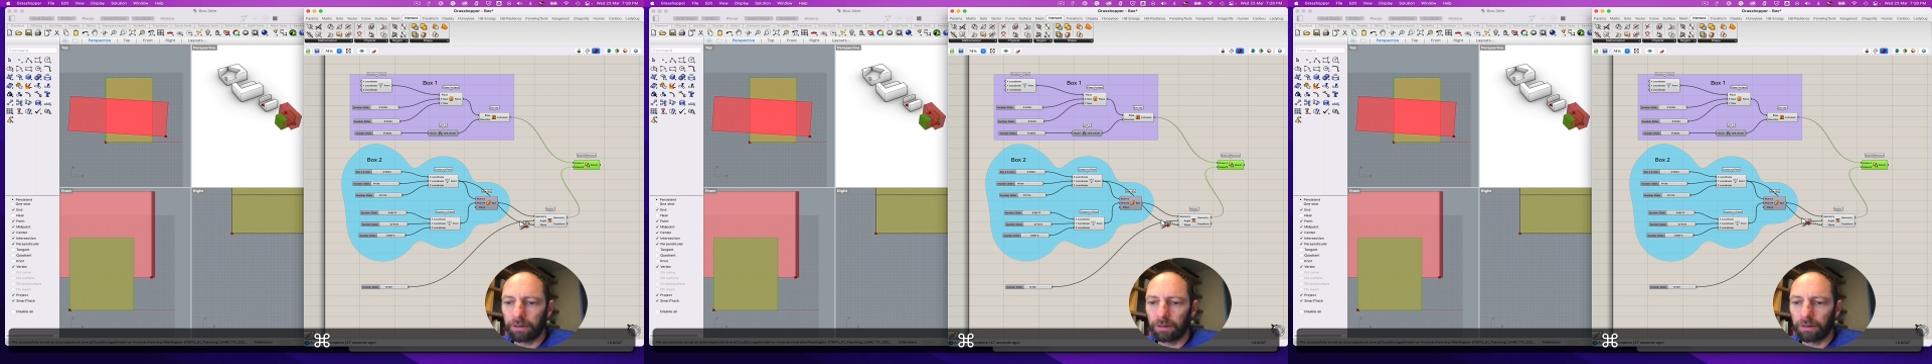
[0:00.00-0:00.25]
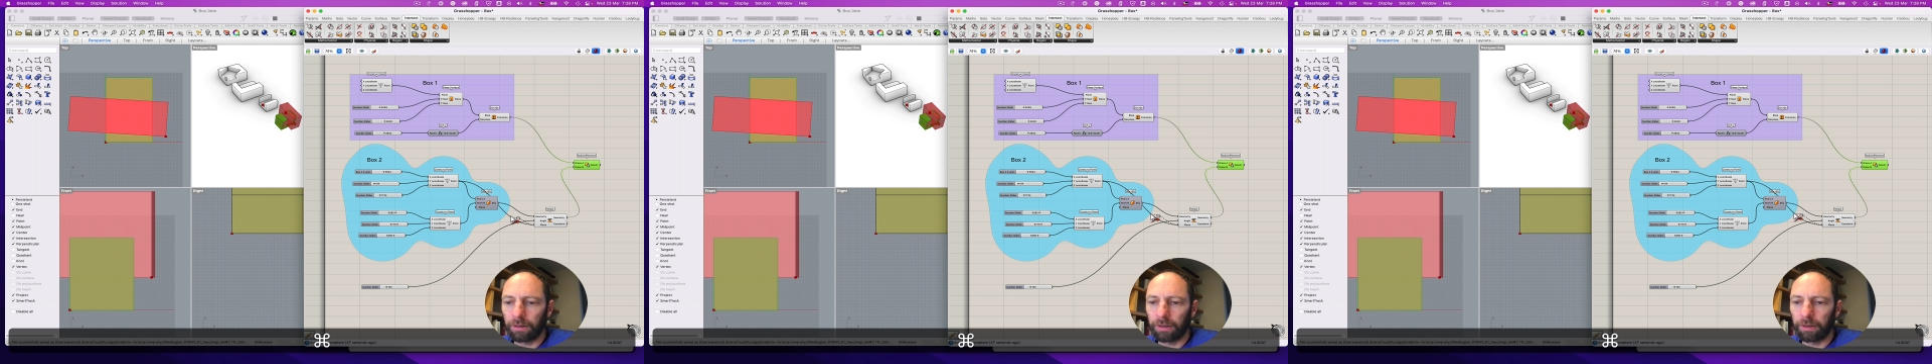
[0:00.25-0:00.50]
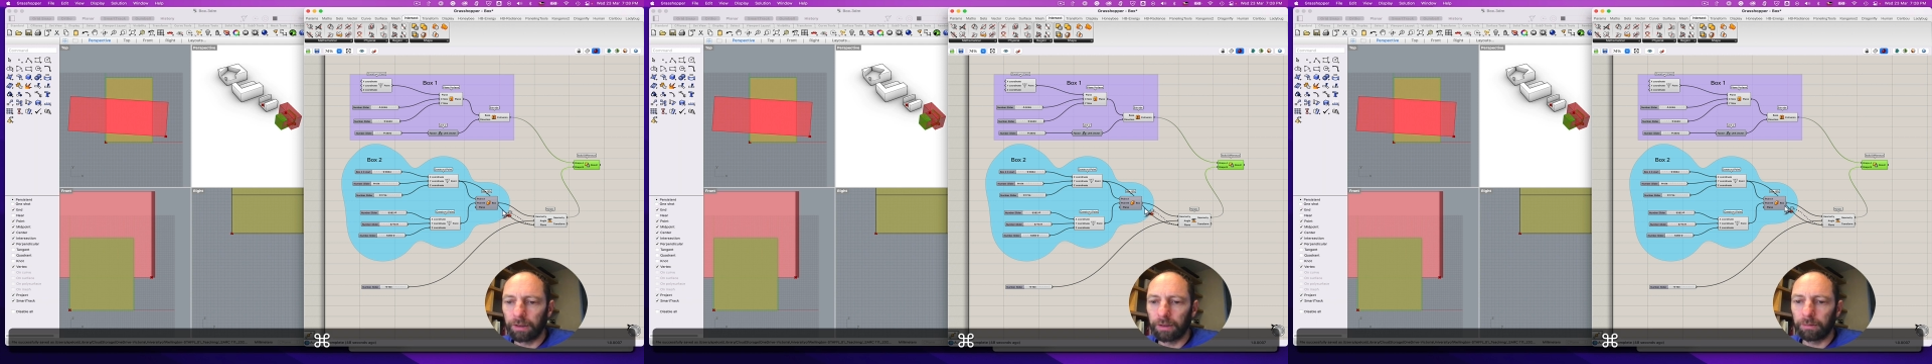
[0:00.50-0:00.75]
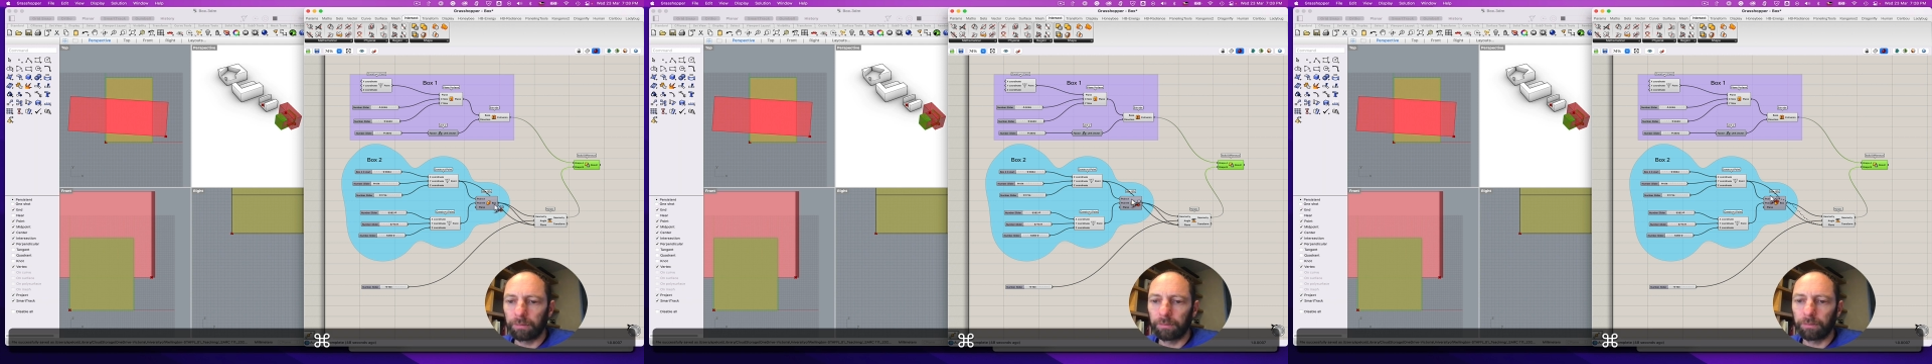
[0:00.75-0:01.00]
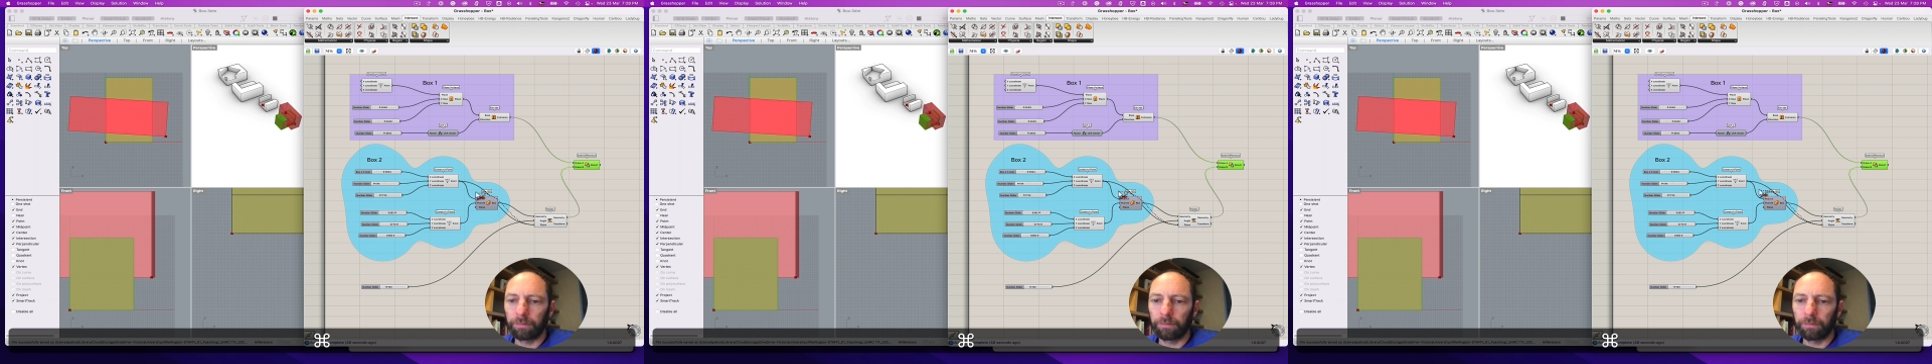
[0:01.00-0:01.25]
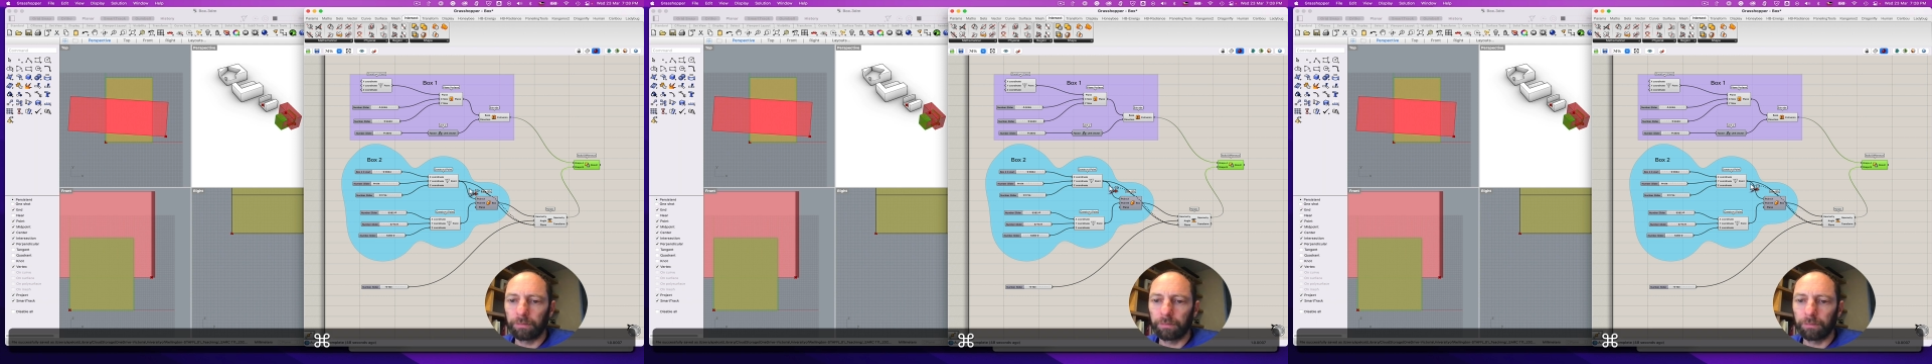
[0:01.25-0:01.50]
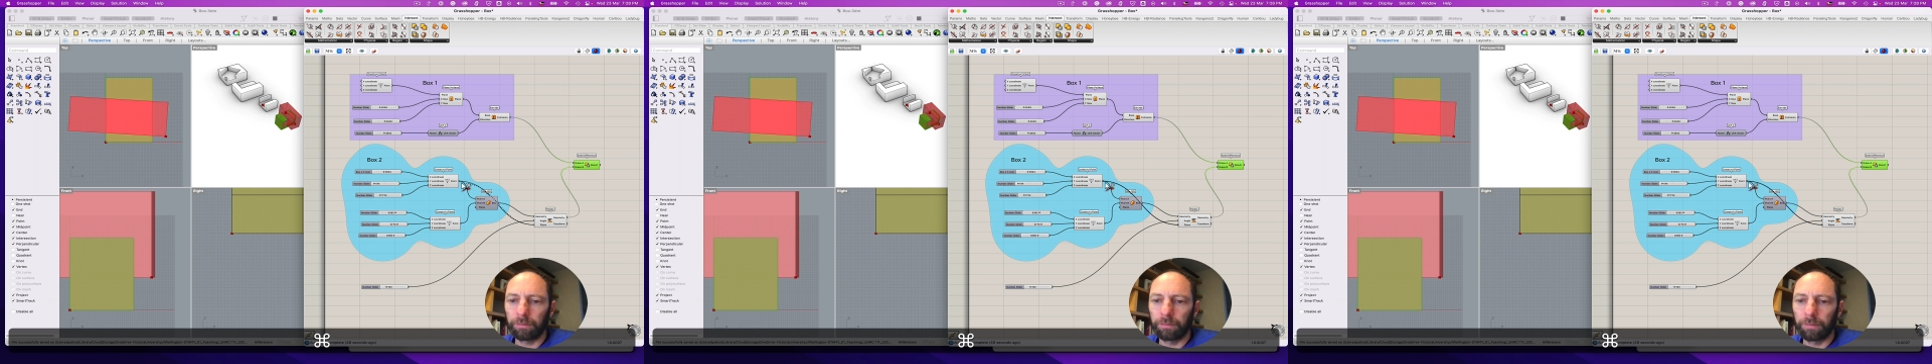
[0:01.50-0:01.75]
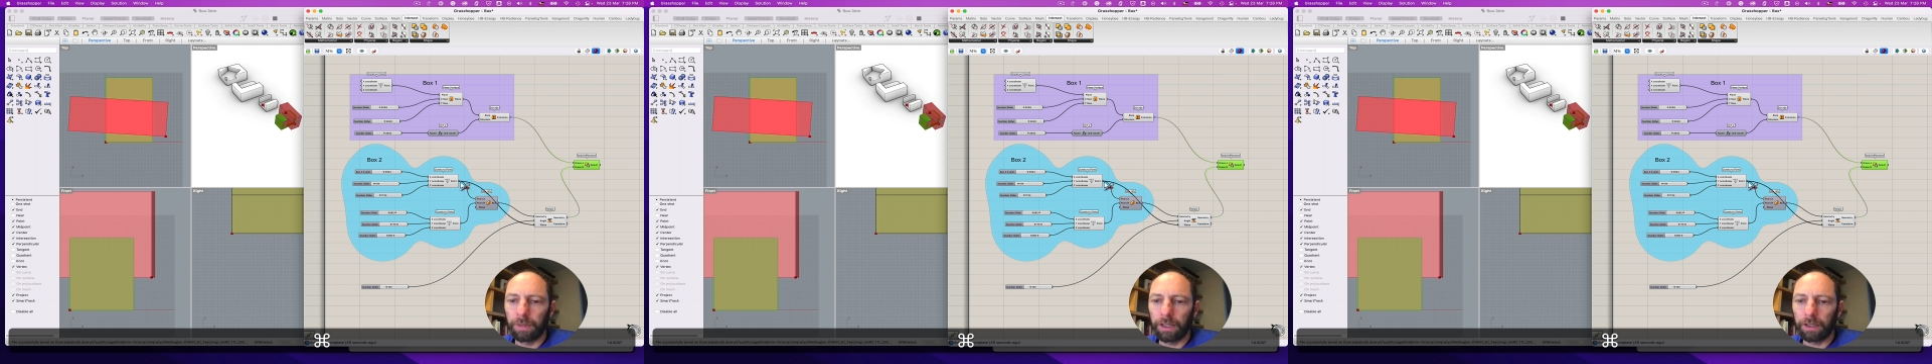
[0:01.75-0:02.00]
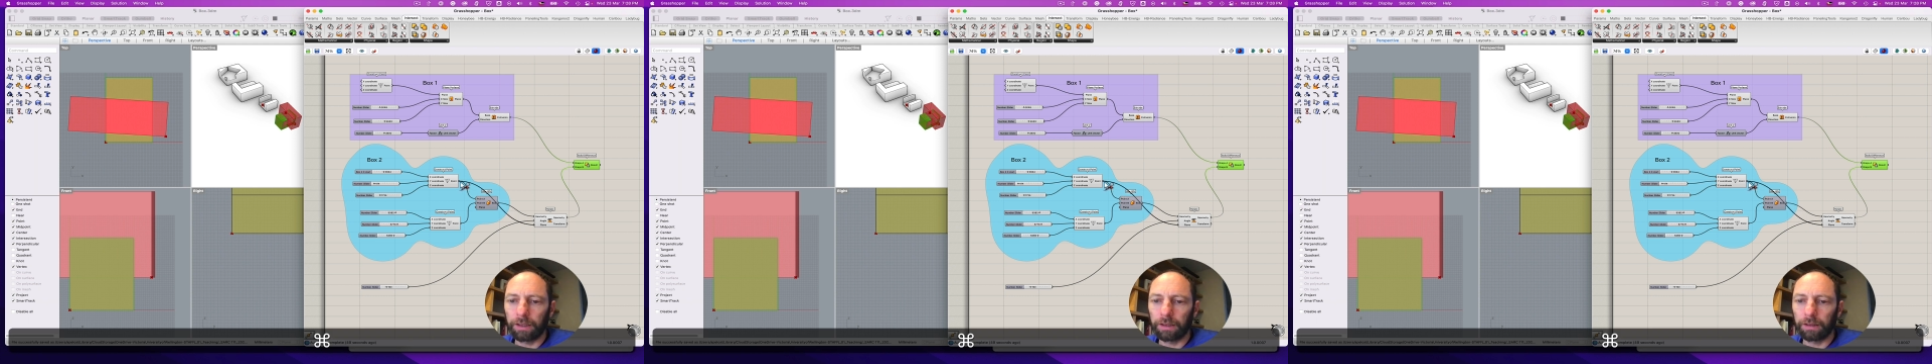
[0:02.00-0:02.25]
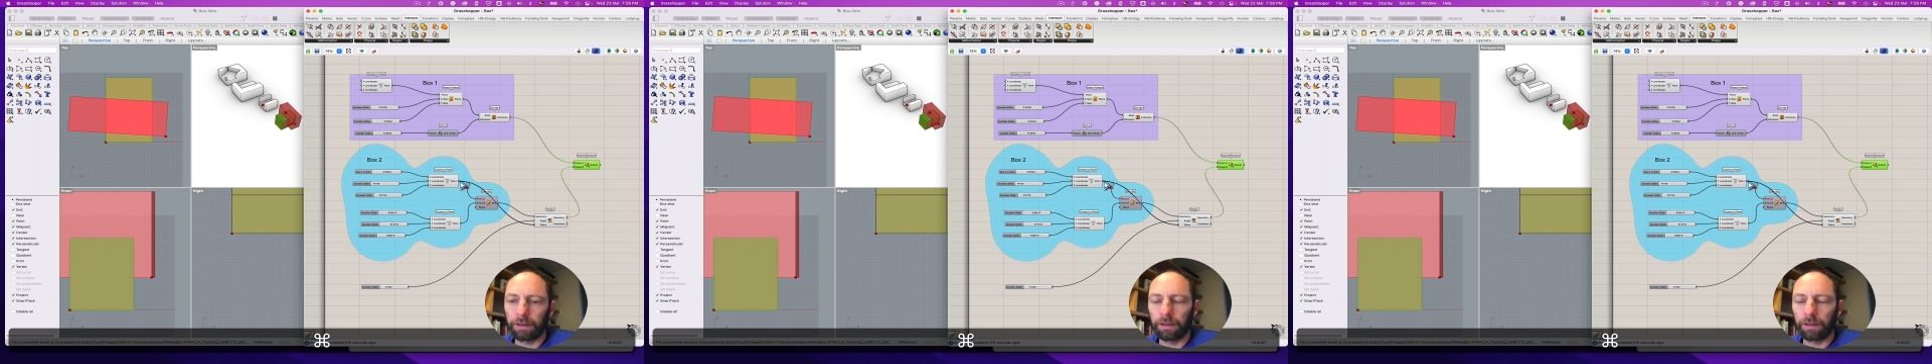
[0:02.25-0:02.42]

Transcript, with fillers: on a Mac